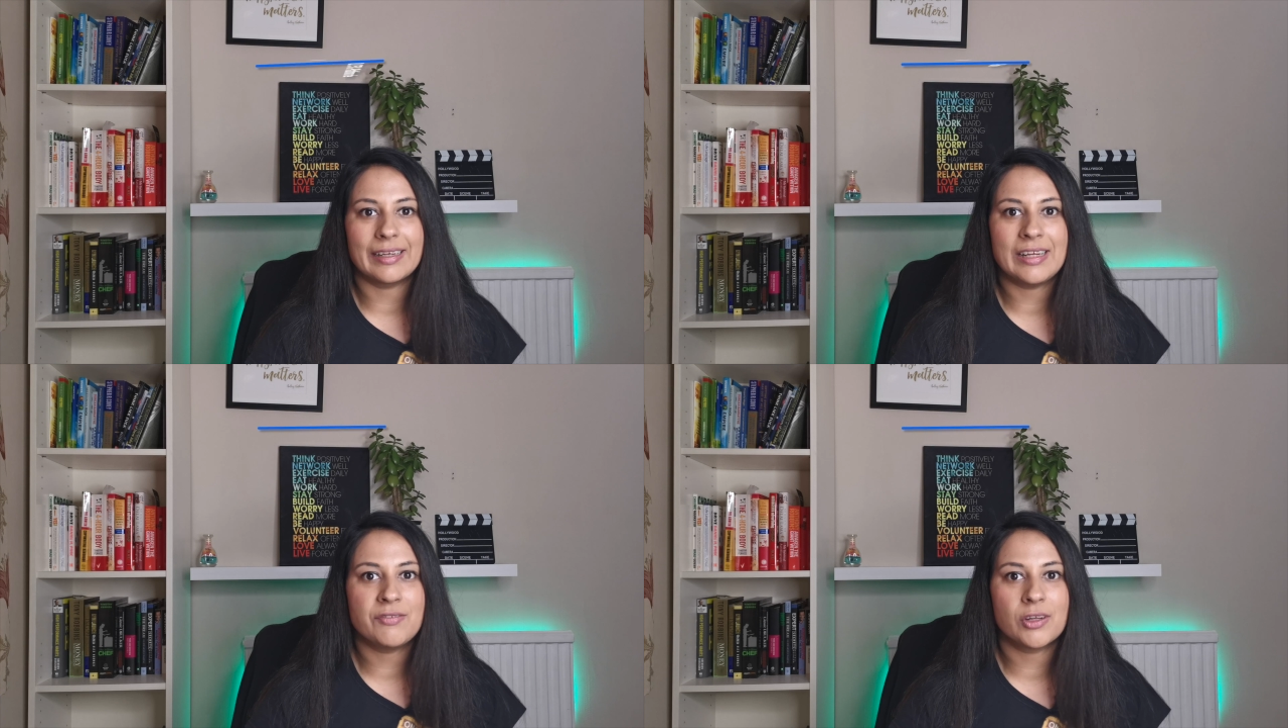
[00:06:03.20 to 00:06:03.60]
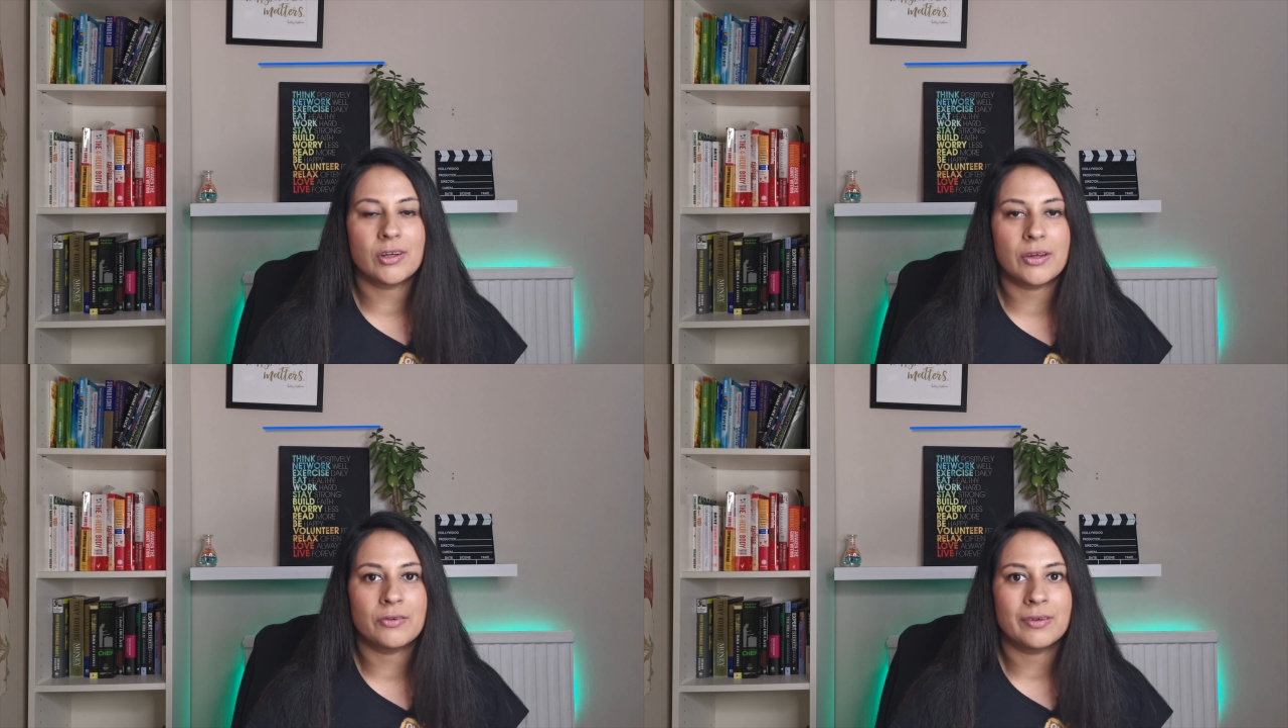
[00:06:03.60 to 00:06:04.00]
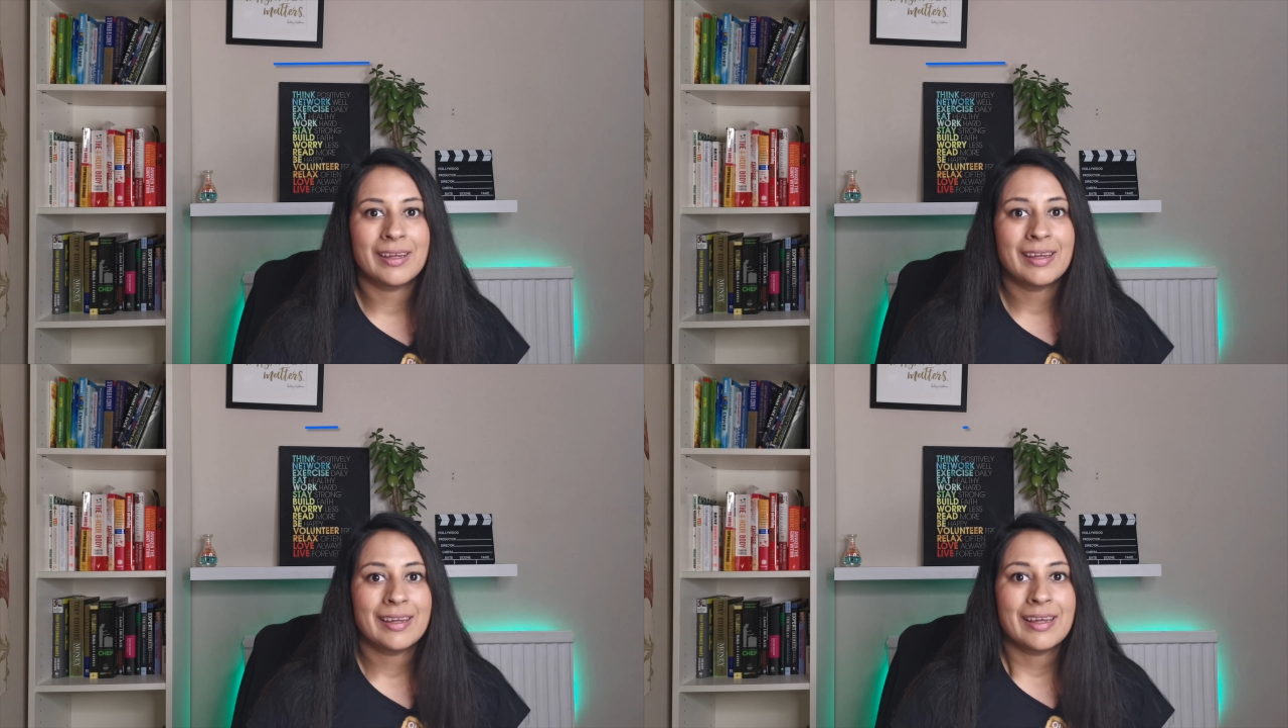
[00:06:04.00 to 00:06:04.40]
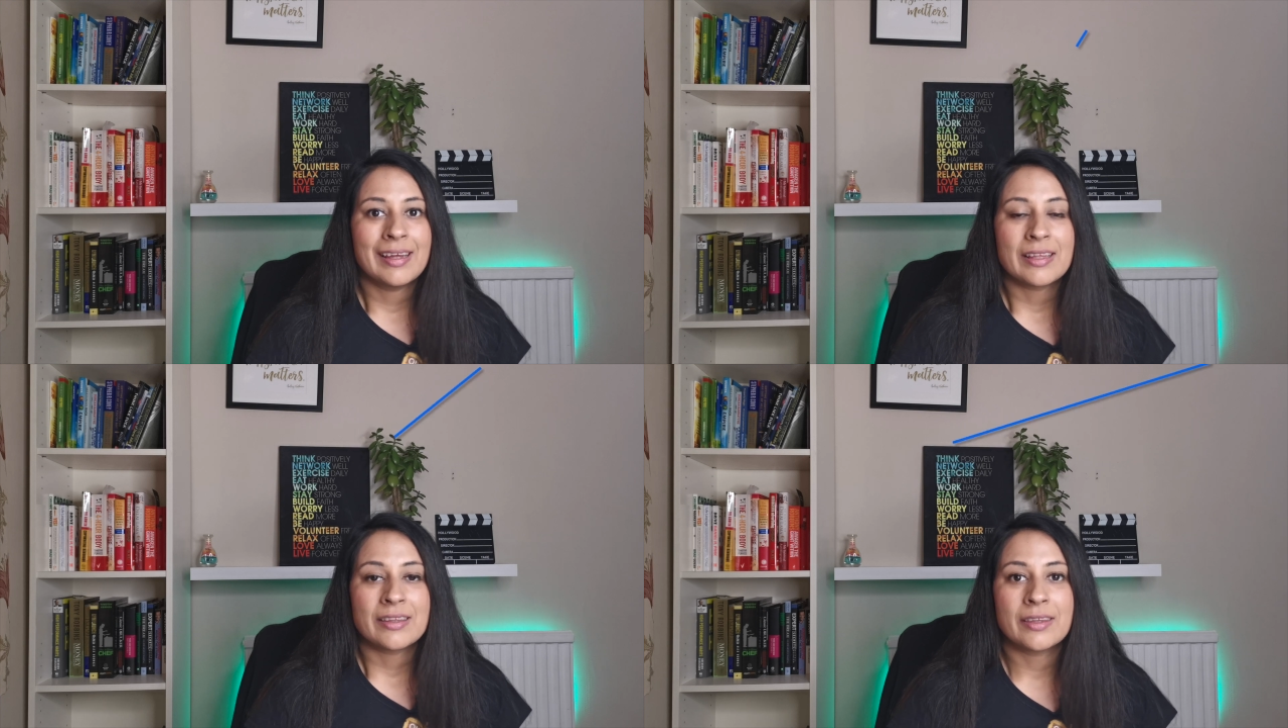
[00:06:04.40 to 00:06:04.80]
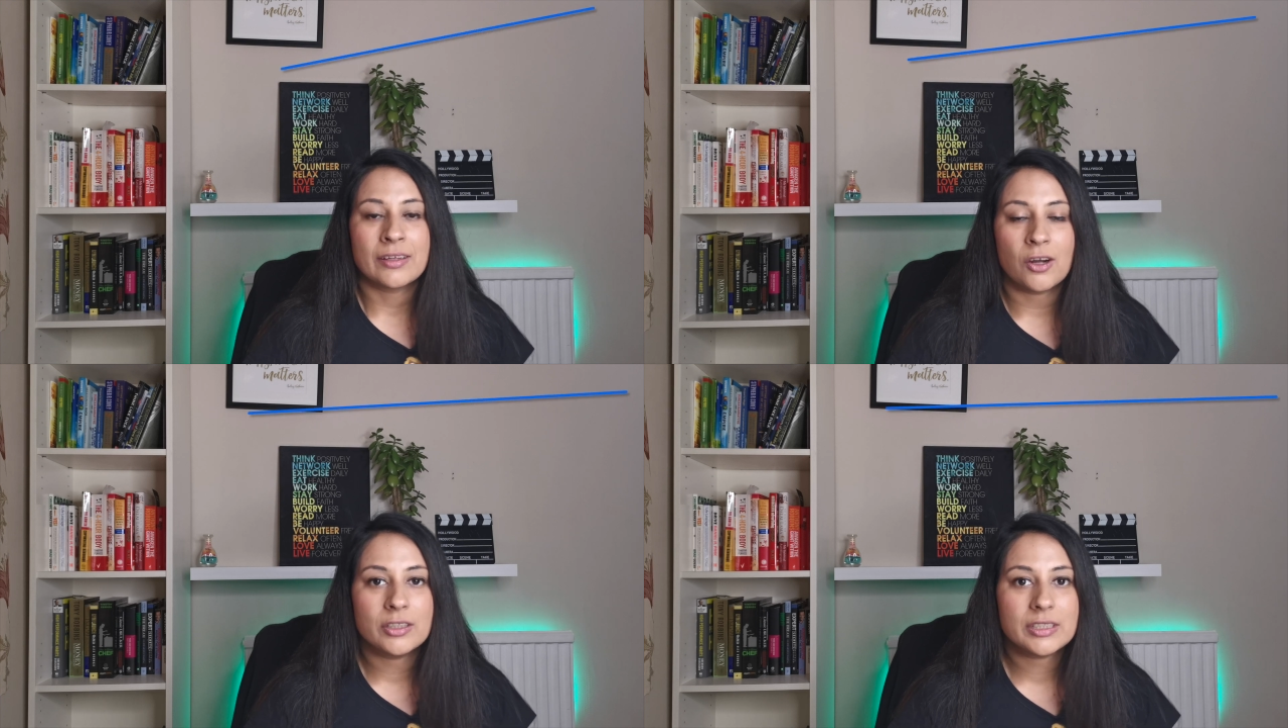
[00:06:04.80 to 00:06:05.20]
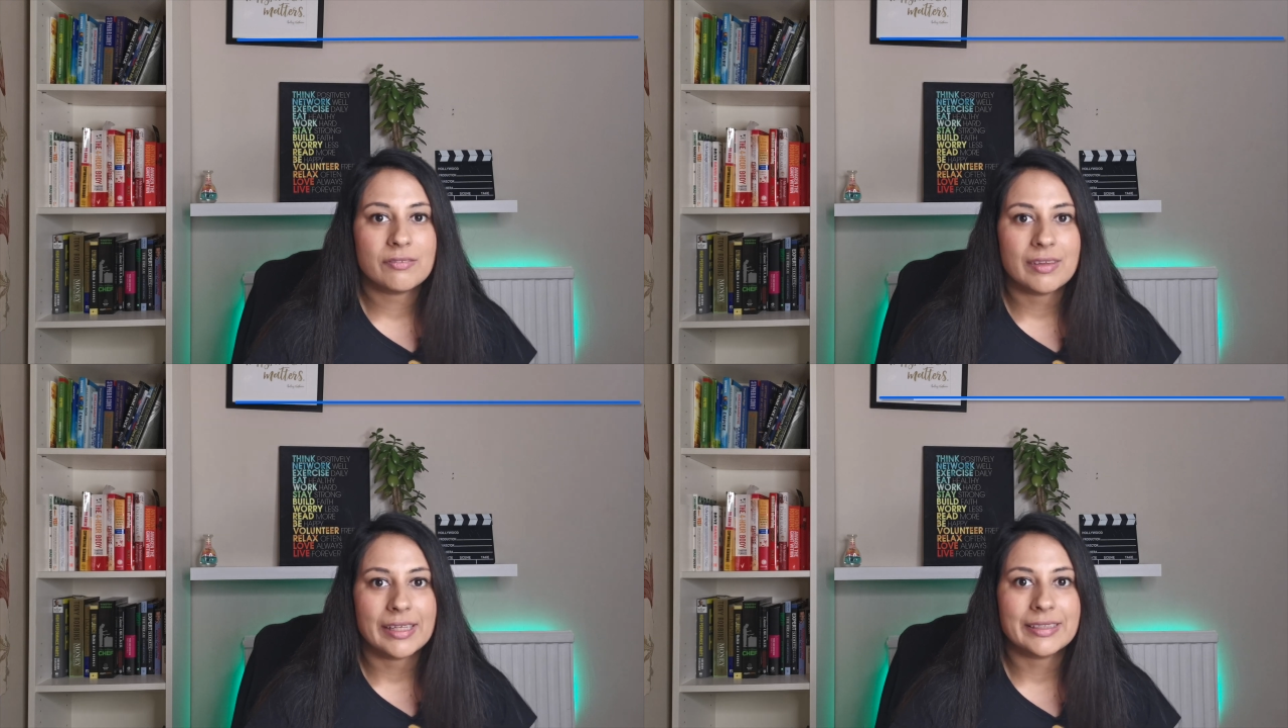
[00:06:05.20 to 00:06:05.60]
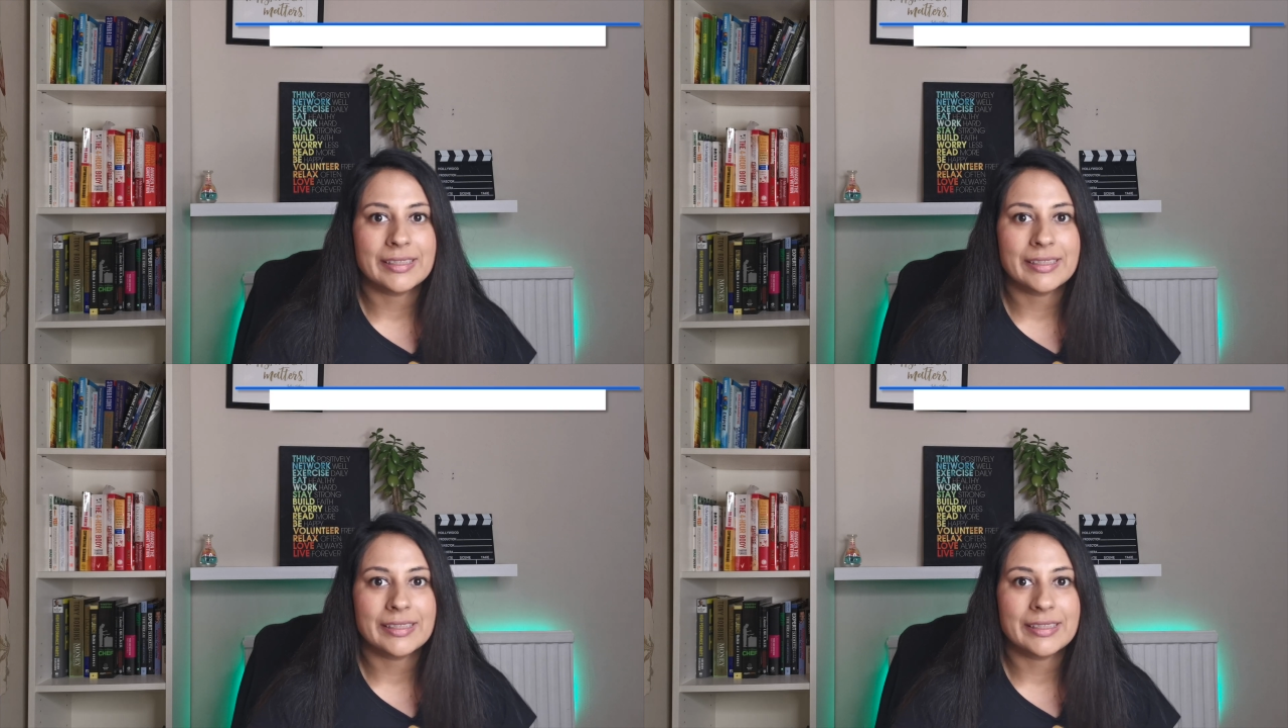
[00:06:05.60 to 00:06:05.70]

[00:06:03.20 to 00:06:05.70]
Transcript: of leave you alone. The cons of this,